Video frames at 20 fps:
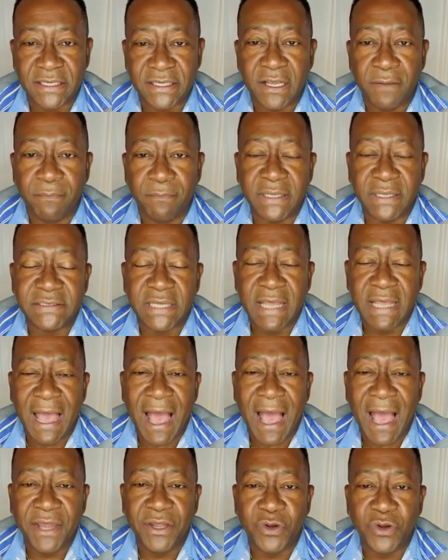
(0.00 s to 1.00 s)
But
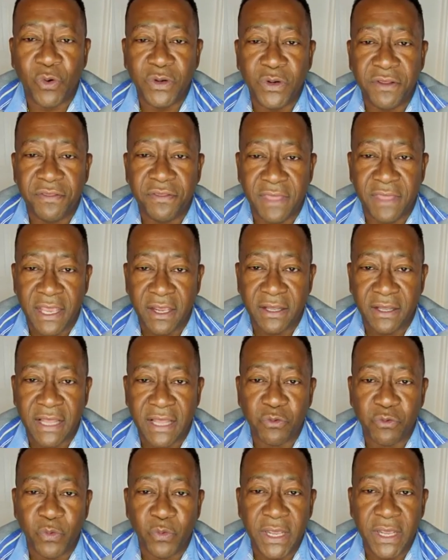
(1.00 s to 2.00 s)
I don't think that
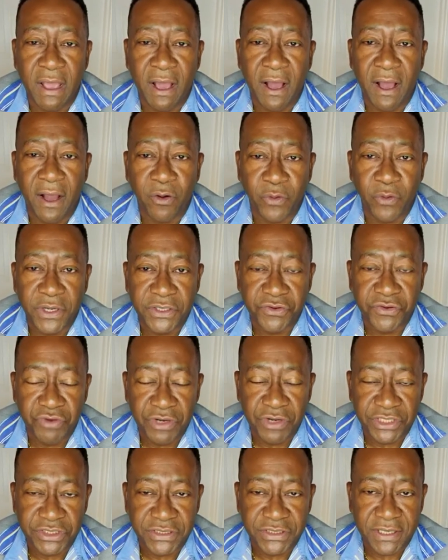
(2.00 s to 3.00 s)
we are going to
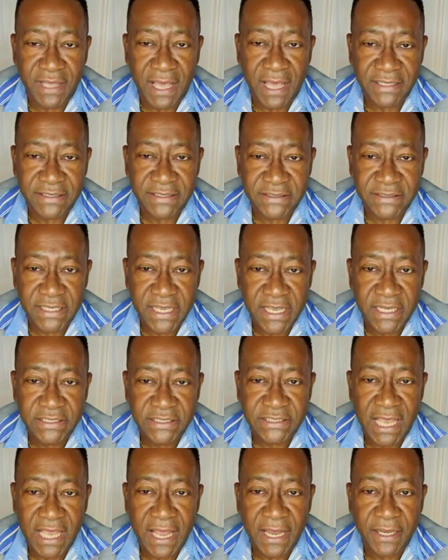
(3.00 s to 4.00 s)
reach to that stage.
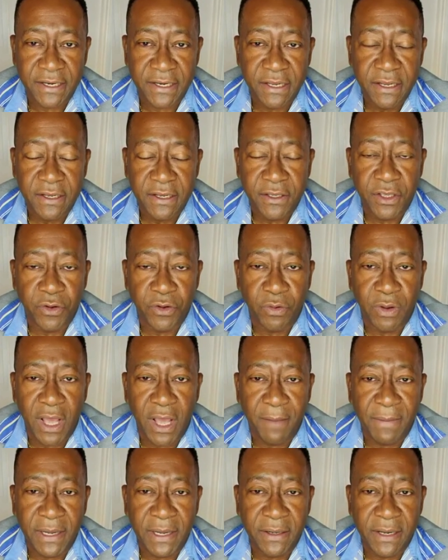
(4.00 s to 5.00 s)
And,
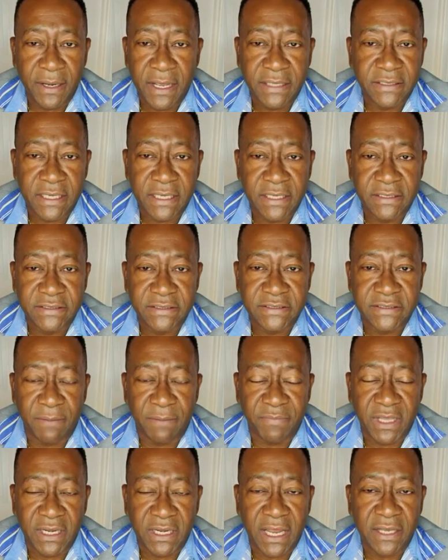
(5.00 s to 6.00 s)
it's
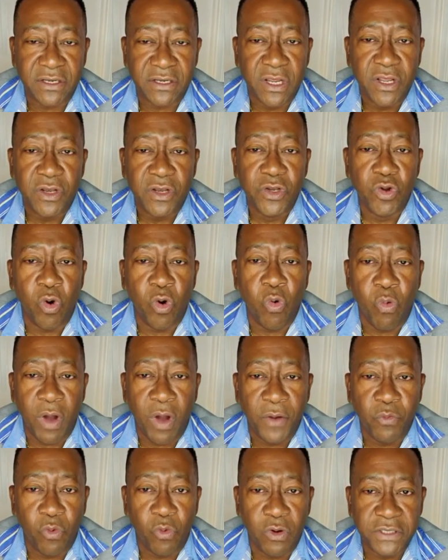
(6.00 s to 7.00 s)
something that no one
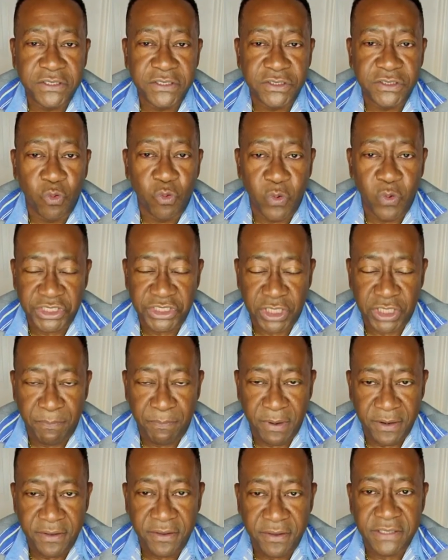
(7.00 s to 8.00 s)
wants to wish
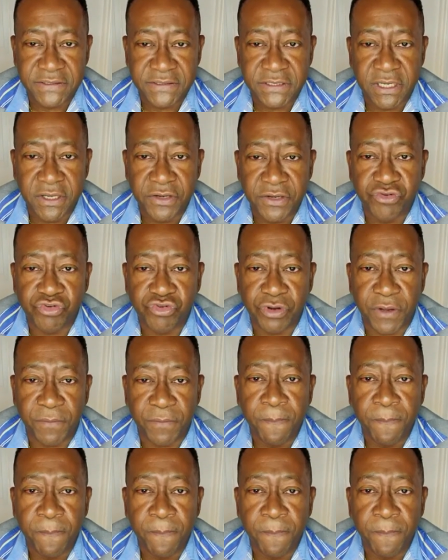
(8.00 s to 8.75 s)
upon this country.